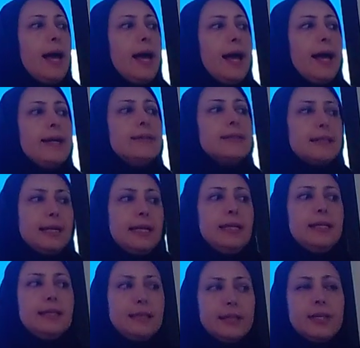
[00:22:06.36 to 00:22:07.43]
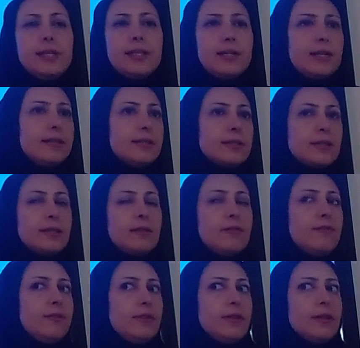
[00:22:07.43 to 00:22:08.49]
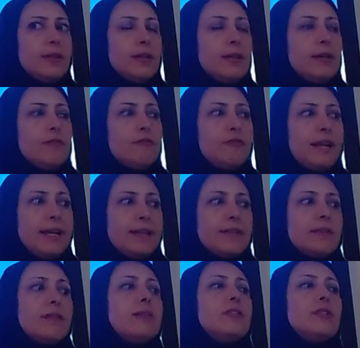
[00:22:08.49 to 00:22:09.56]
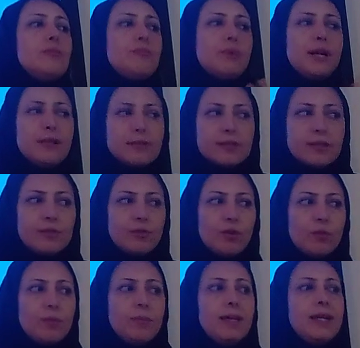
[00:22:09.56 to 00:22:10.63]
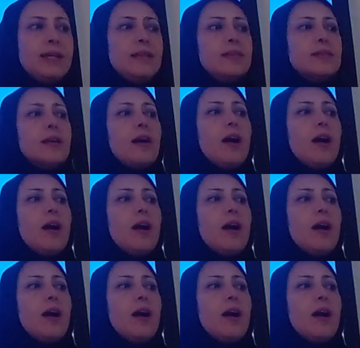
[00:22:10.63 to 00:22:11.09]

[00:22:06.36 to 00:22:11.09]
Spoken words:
And in girls, when the breast development,